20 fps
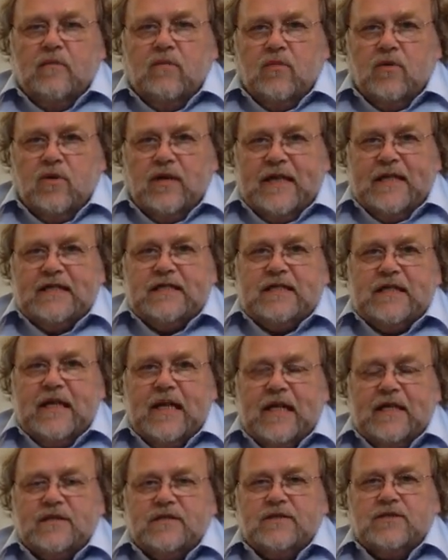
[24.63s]
more
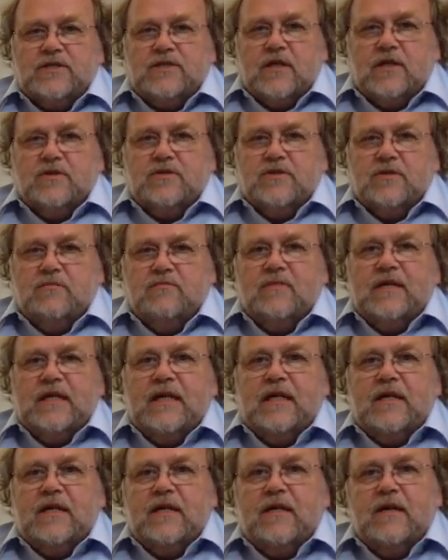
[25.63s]
internet and social
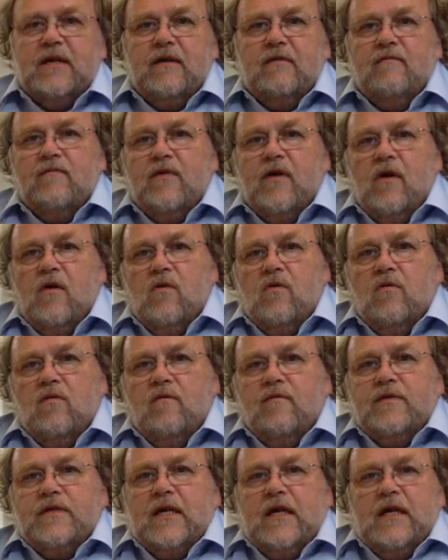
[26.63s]
media
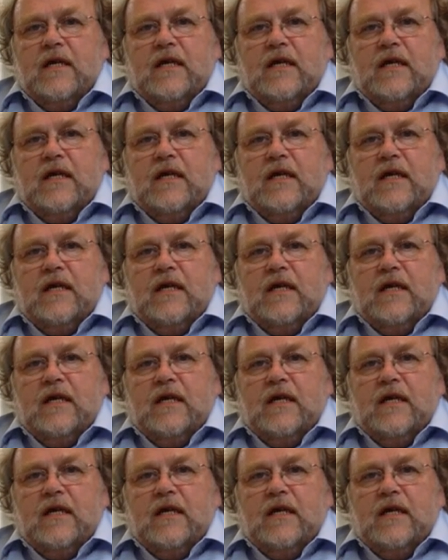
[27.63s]
involved,